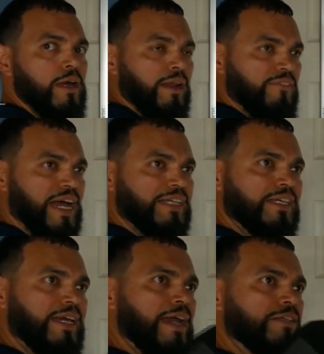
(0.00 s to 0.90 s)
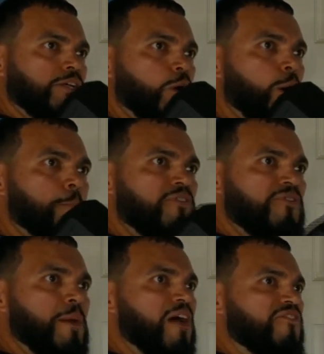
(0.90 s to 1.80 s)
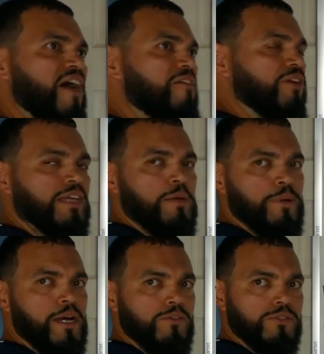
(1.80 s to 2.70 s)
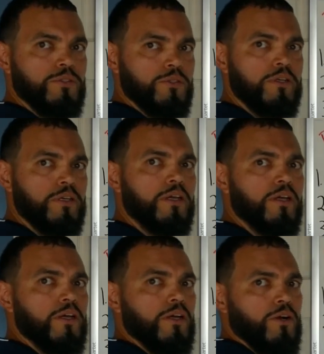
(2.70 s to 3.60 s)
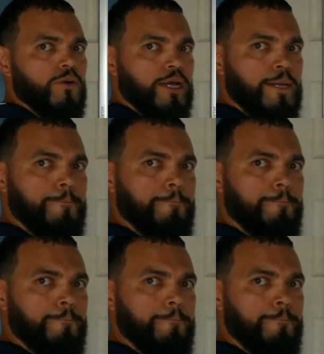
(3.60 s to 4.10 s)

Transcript: and if that's the case, go up about 5 or 10 pounds, all right?